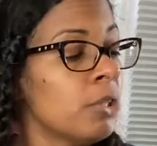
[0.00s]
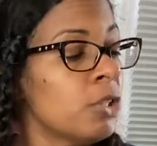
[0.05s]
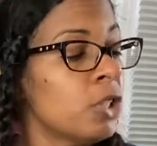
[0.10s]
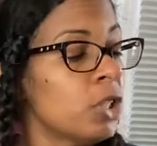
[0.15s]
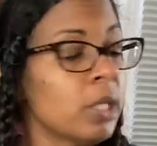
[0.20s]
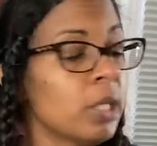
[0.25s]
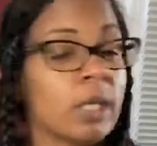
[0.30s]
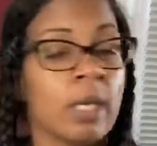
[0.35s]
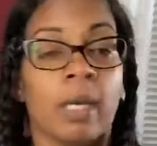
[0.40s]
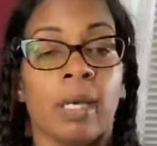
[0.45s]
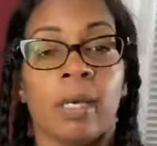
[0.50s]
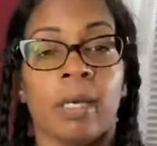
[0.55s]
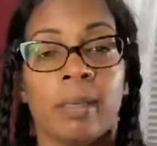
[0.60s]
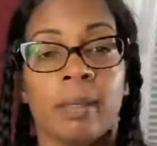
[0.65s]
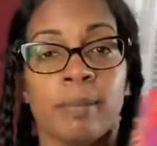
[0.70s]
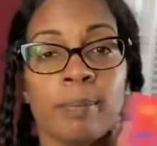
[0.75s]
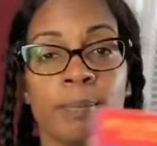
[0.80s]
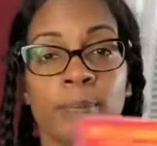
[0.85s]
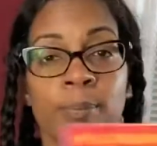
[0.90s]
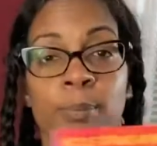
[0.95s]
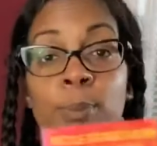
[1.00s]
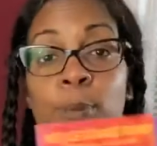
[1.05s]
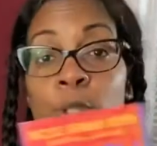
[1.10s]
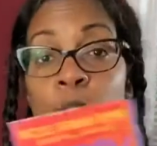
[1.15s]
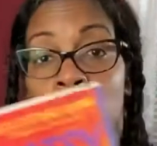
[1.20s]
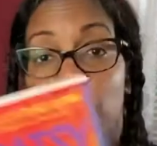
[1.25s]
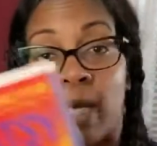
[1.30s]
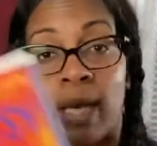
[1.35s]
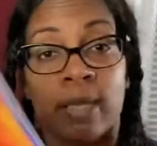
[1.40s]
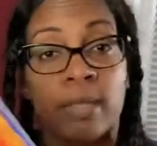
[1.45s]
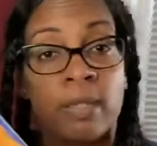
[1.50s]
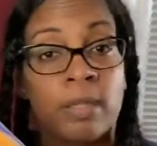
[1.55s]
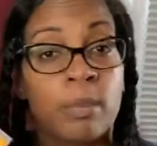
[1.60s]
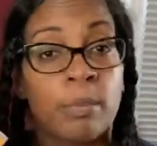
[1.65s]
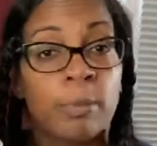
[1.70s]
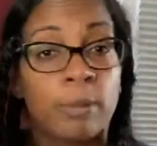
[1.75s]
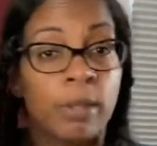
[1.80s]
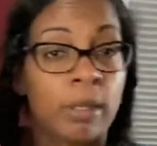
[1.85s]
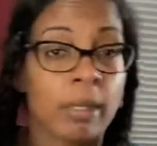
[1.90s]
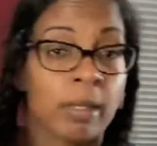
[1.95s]
Jenna Bush has a
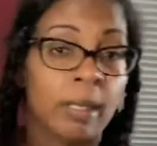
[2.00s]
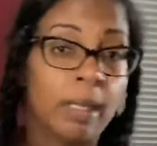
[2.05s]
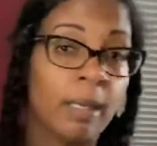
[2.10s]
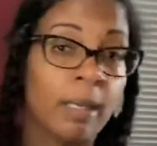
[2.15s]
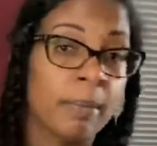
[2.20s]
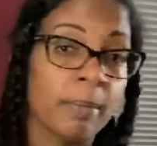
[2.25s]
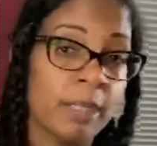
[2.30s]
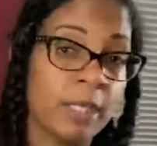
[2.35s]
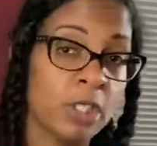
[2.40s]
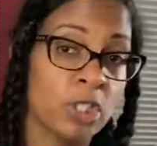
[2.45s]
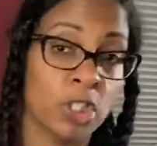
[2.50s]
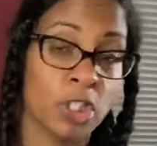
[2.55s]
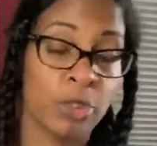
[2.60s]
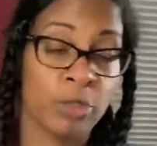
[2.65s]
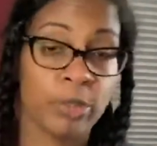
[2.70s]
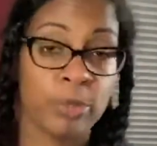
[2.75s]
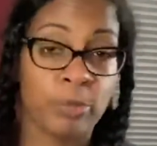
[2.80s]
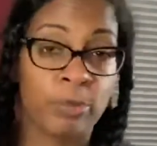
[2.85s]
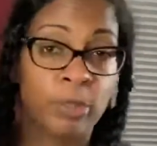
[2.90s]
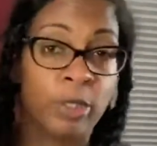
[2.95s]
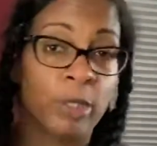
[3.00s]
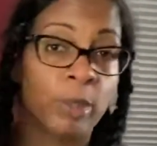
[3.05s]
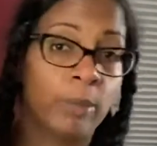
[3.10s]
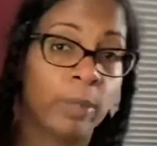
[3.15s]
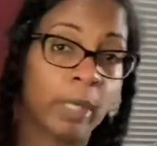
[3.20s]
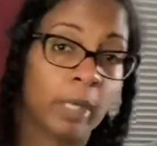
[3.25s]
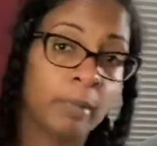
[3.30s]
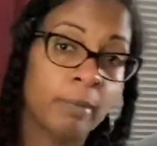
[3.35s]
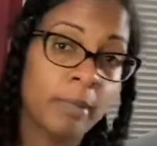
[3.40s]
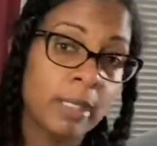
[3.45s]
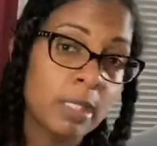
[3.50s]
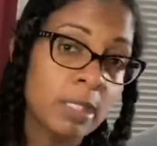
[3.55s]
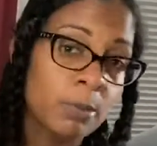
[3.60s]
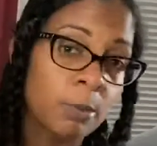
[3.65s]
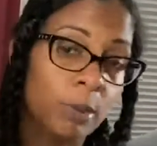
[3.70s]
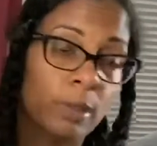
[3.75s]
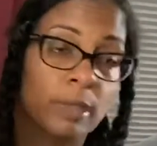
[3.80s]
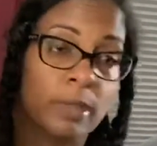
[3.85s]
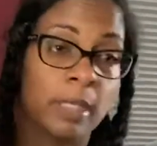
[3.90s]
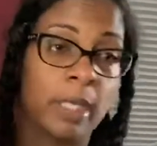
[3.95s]
book club that she, you know, recommends
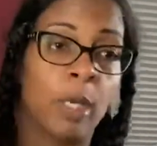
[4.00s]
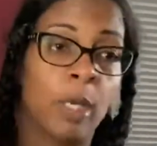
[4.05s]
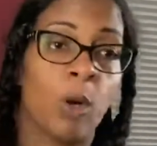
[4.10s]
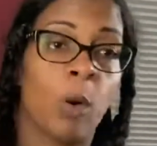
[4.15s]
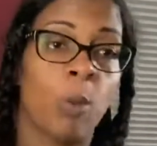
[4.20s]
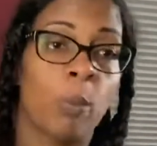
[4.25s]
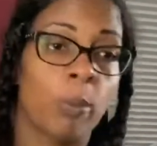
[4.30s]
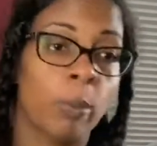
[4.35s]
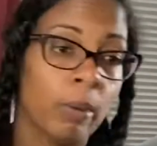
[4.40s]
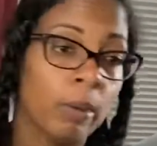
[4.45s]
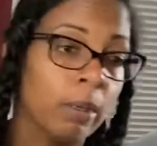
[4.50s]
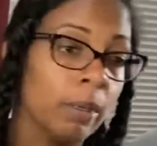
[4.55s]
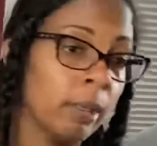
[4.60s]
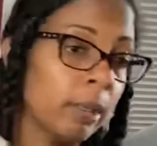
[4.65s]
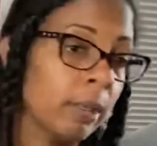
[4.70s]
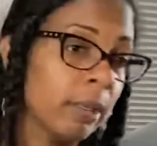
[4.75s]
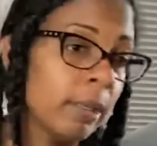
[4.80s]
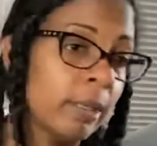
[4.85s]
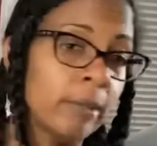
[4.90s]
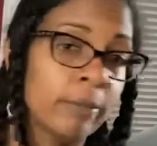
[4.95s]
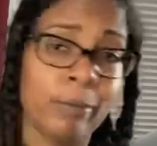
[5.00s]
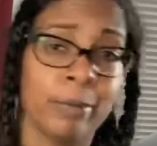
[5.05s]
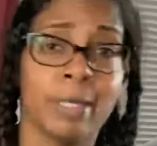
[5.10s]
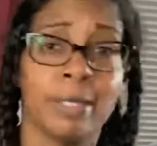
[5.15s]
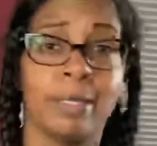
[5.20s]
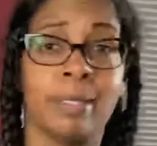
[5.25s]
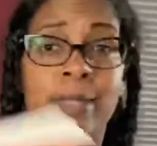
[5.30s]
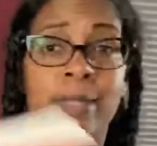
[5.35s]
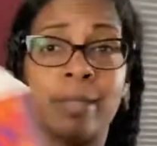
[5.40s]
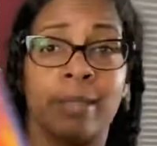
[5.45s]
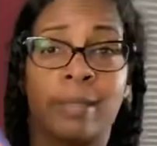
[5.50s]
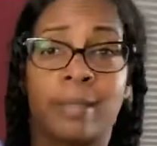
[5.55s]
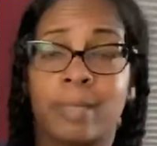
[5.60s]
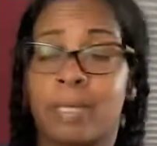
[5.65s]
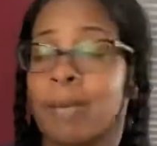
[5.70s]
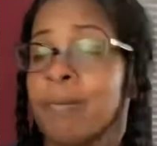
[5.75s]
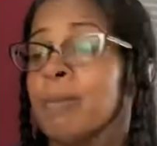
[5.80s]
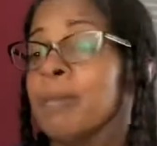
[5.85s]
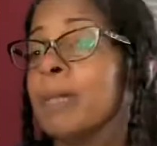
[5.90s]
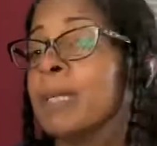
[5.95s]
books like Oprah and Reese.
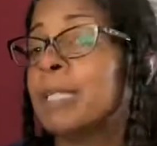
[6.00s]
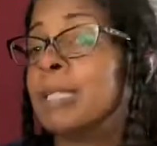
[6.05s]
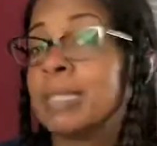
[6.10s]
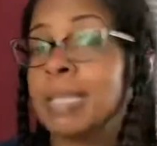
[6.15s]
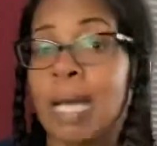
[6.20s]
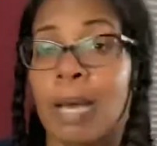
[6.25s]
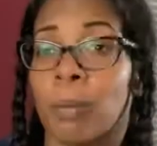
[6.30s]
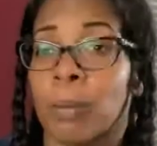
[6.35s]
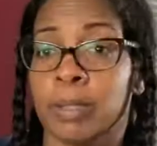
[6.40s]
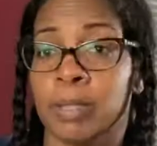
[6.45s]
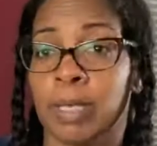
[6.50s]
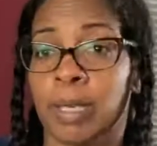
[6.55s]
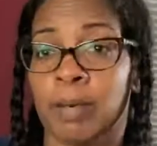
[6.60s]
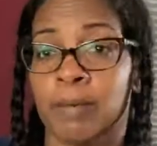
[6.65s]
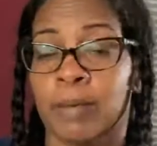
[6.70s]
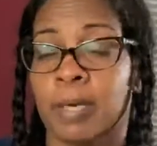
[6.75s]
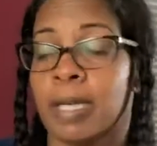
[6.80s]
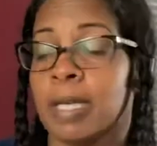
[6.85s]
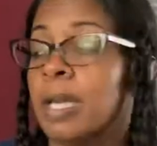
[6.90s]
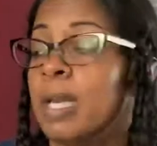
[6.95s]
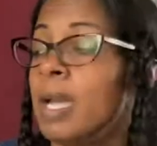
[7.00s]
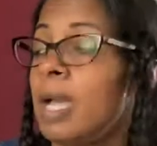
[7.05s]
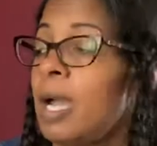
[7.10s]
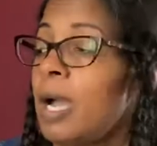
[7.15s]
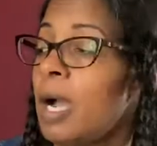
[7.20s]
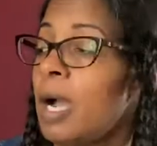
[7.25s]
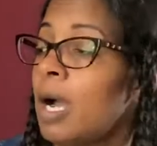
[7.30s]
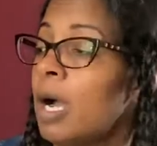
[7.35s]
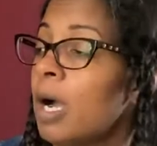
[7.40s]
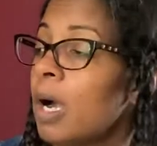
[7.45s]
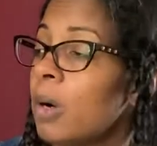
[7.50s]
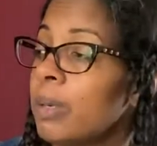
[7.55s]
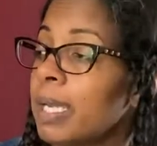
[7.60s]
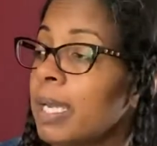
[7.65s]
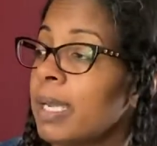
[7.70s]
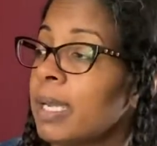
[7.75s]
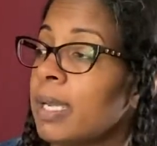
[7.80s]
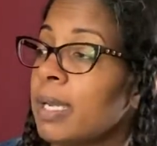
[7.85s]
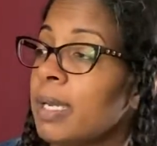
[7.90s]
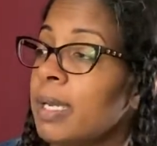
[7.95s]
Everybody's got one now, right?
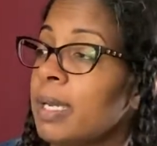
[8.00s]
Okay.